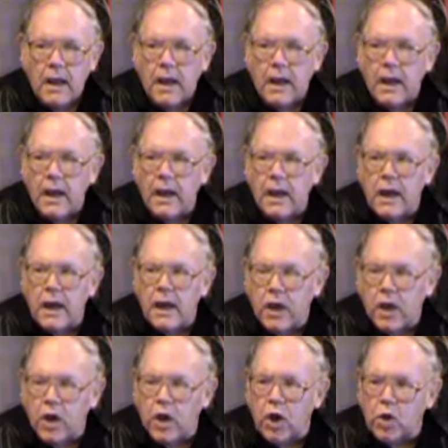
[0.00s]

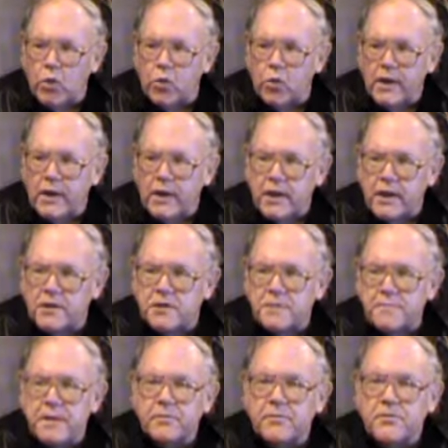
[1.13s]
and when he and his
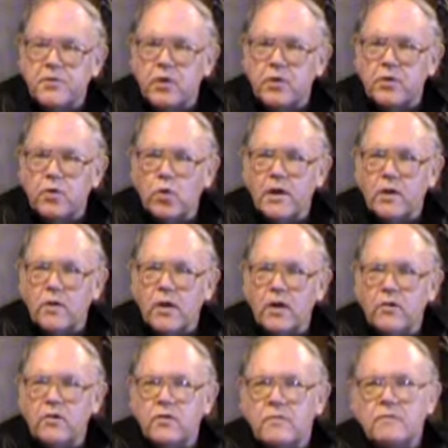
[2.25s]
people started going
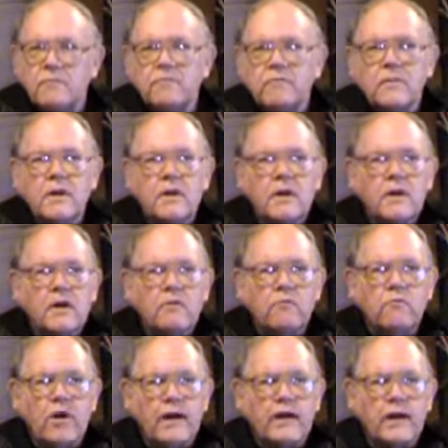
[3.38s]
around and
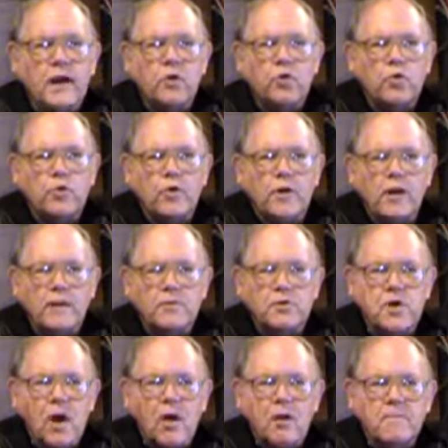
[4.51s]
finding out who their
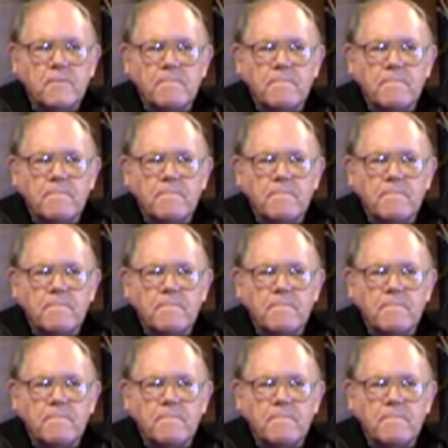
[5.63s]
neighbors are,